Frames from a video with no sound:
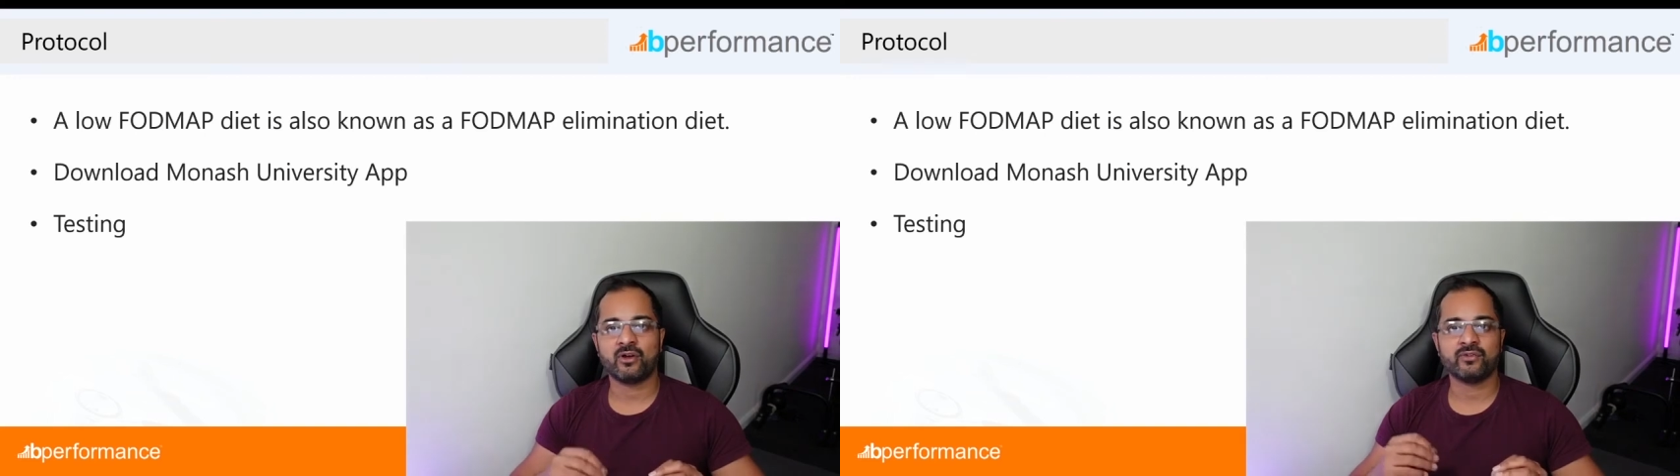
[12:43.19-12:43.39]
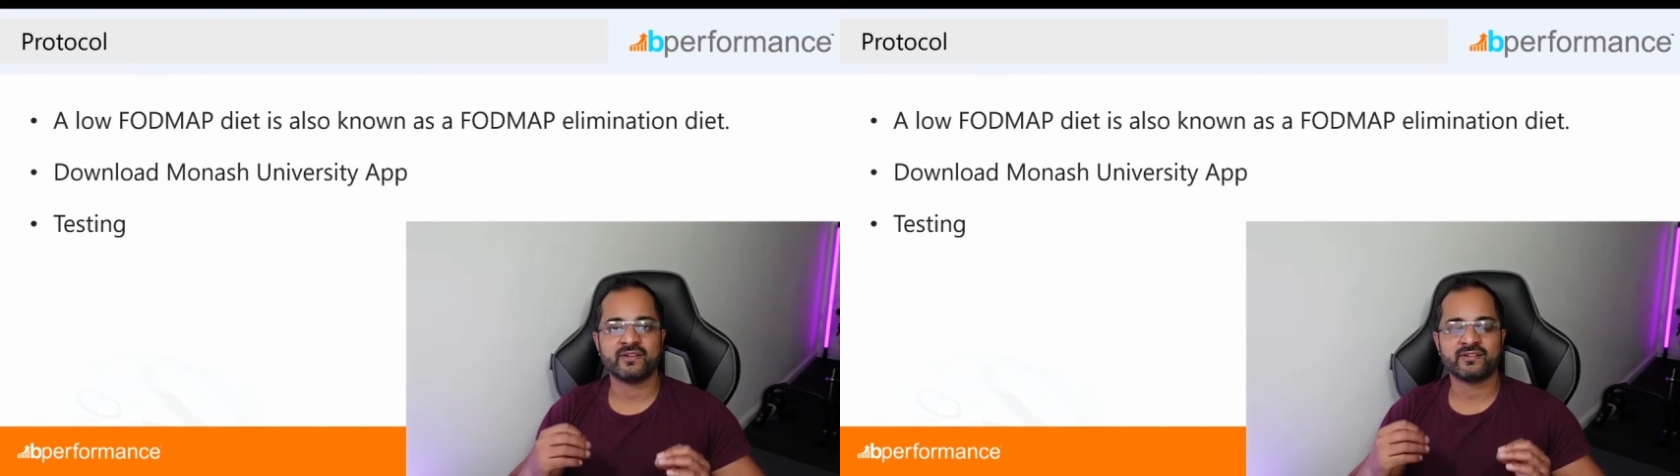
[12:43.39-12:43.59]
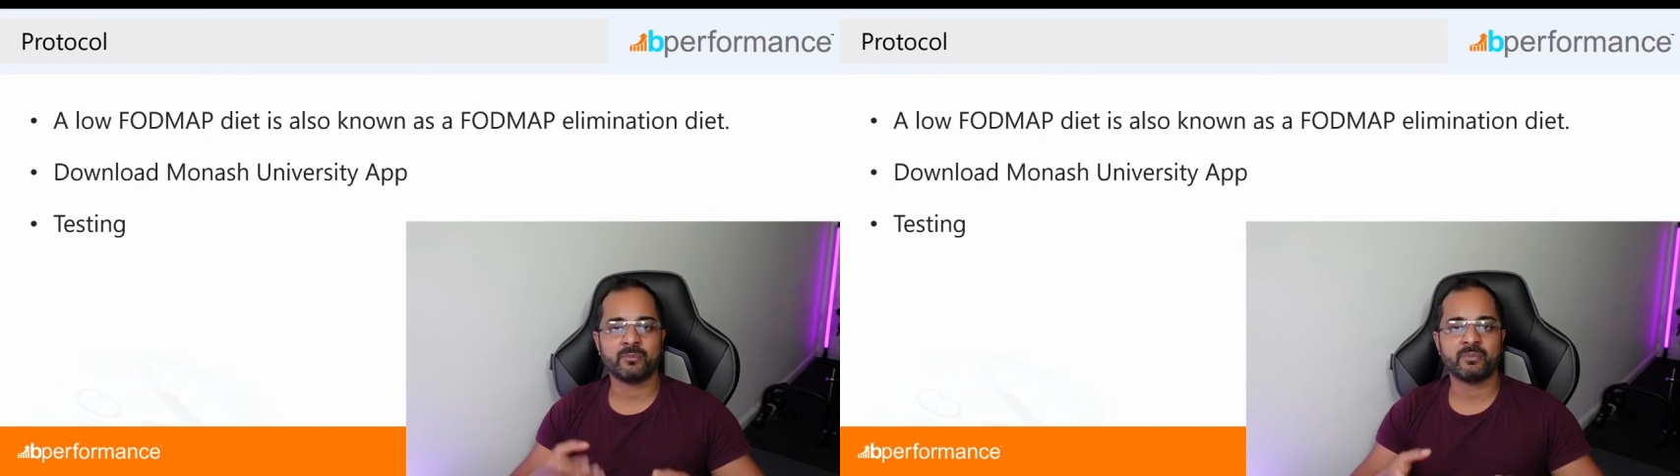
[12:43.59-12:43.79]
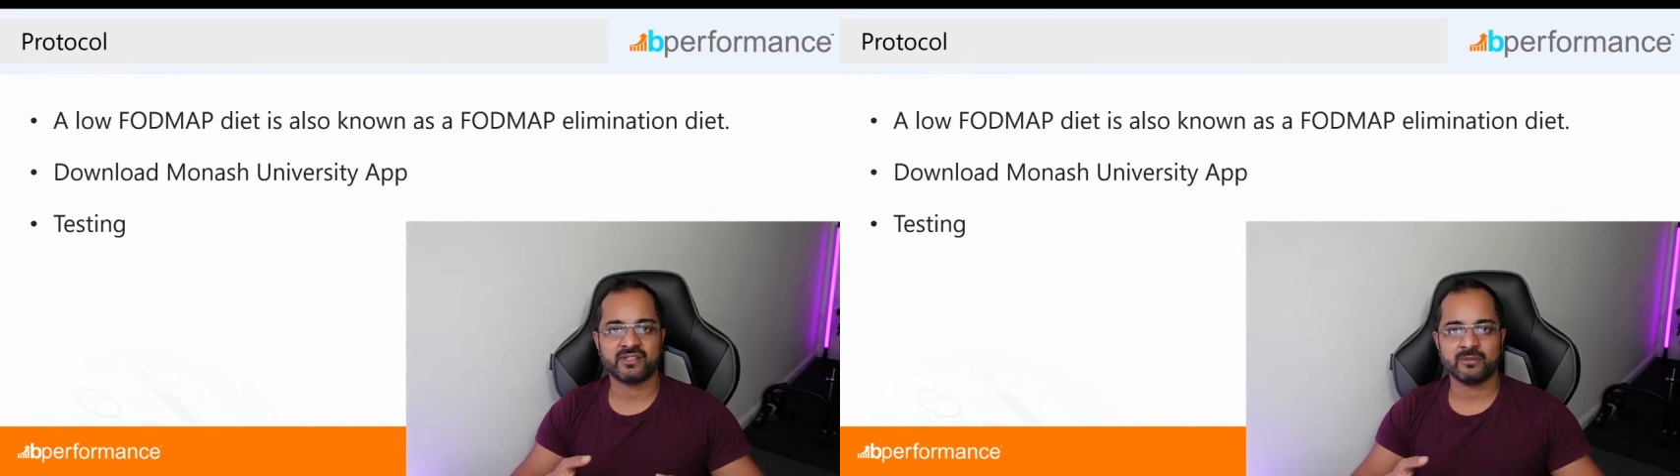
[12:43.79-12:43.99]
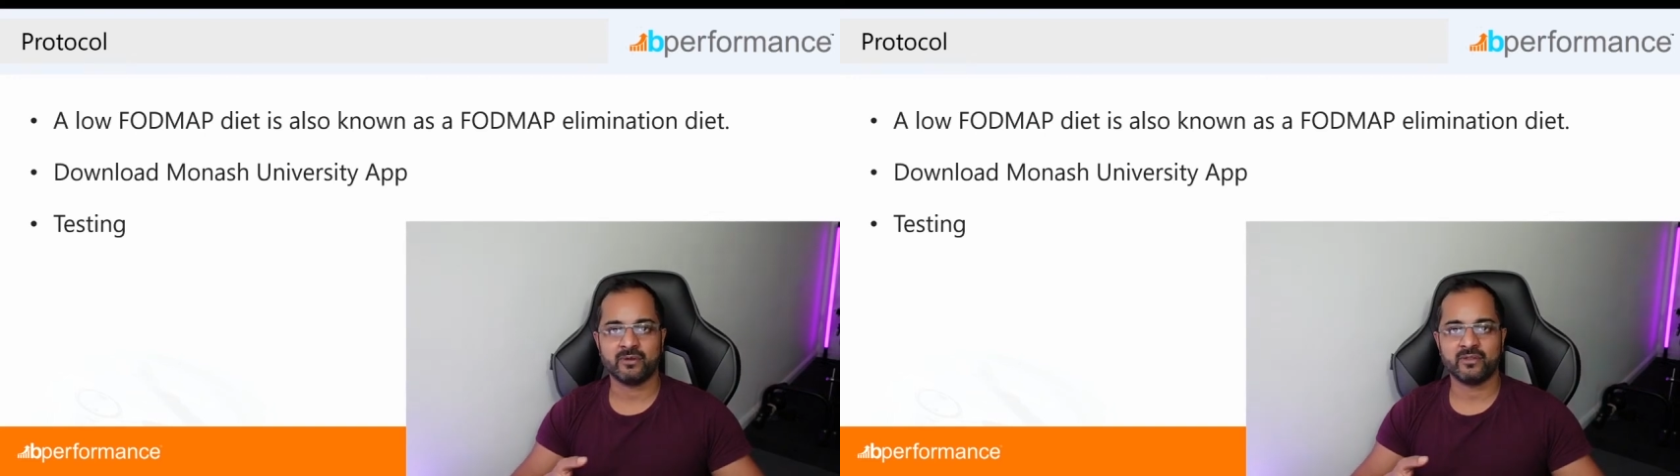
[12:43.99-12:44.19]
on the type of
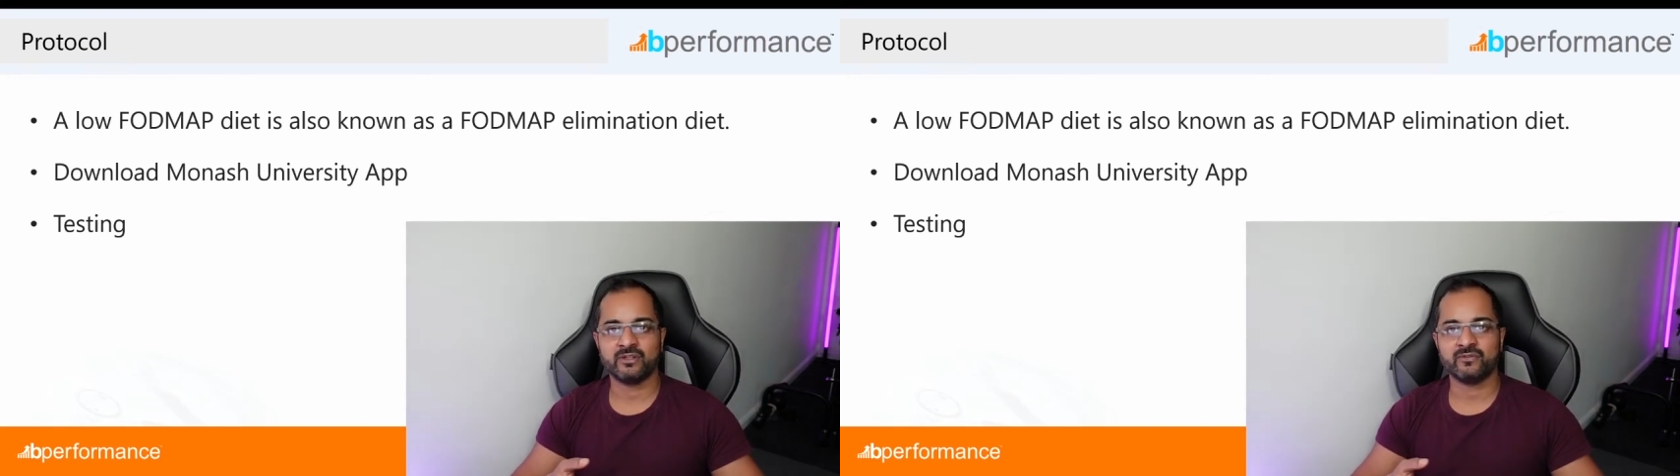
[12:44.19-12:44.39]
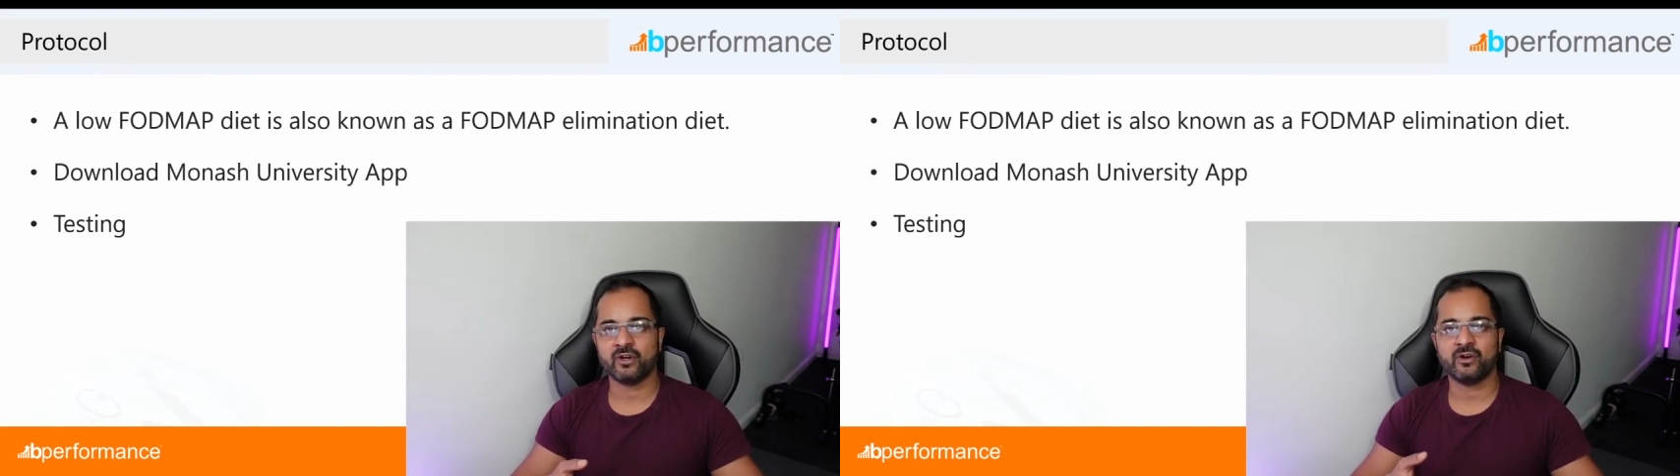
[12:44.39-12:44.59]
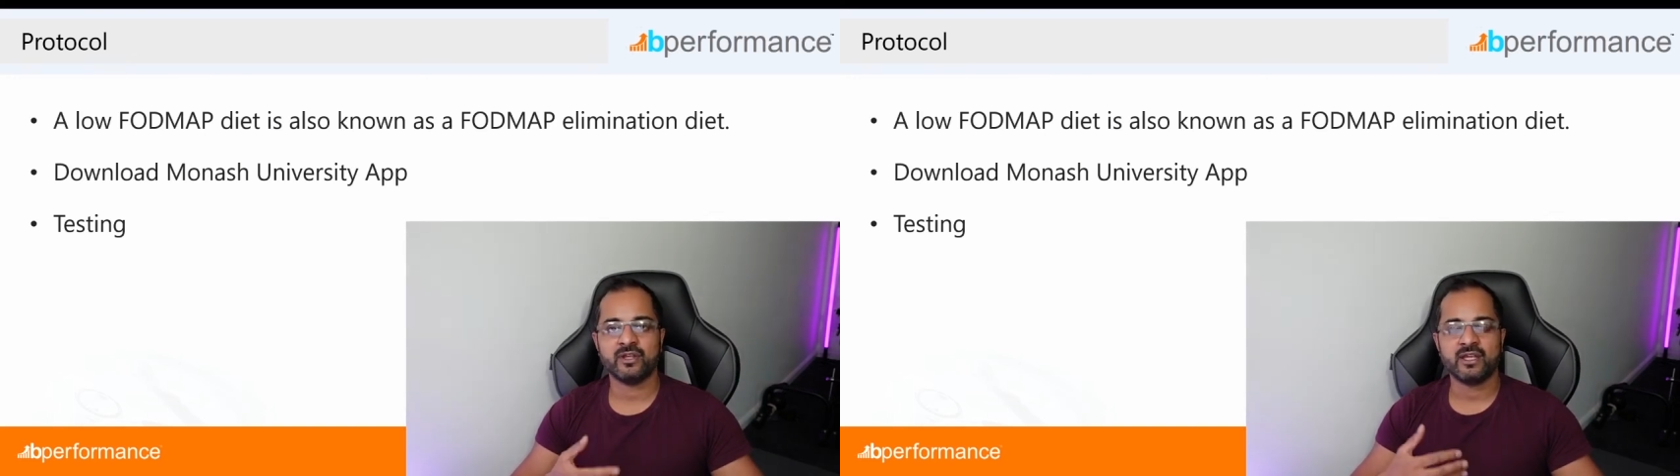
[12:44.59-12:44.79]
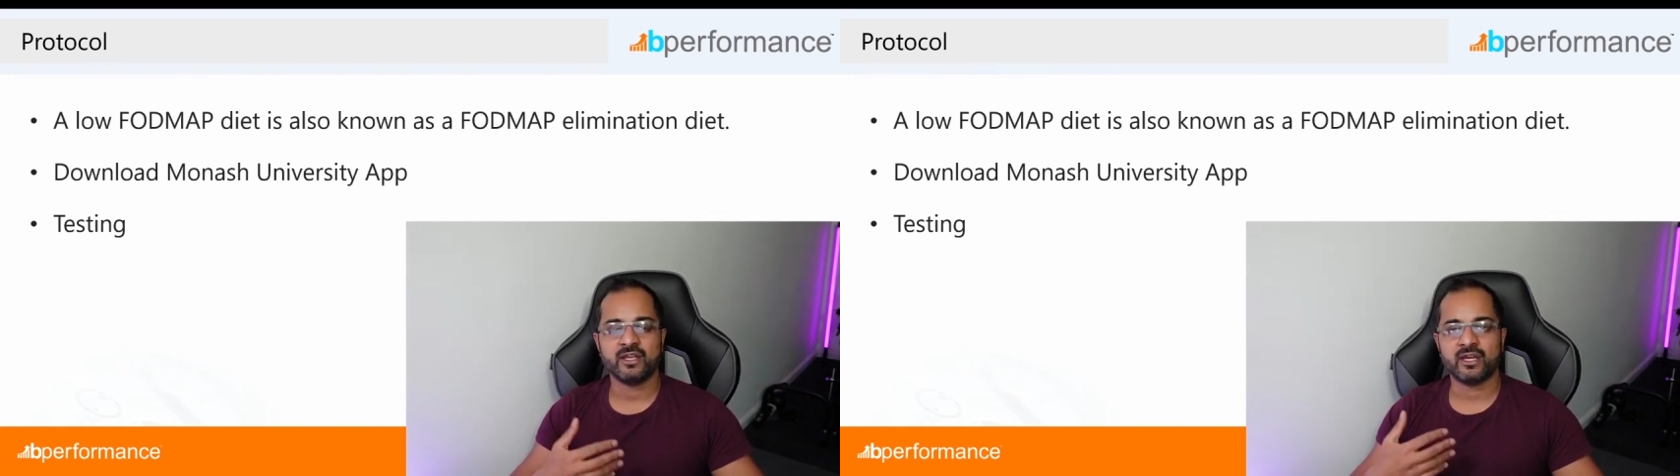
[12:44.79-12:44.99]
SIBO that you've got,